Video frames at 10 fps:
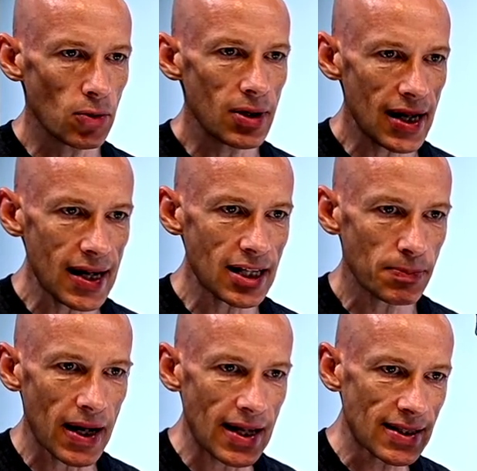So
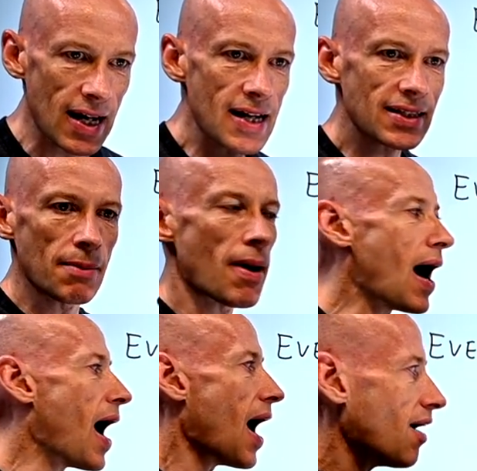needs means
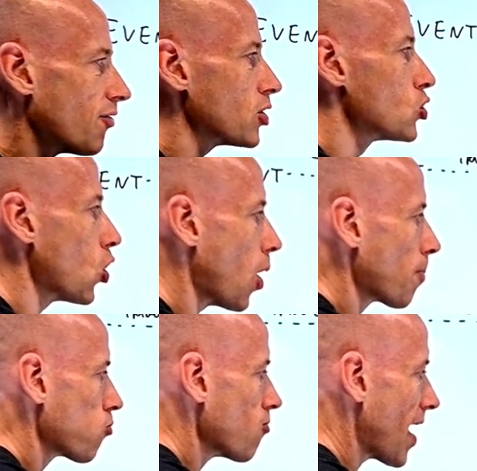some other
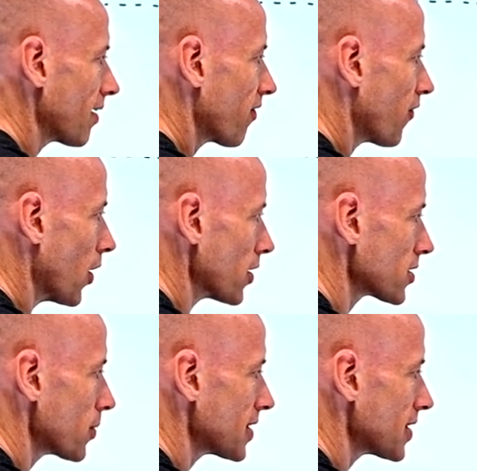job ran first.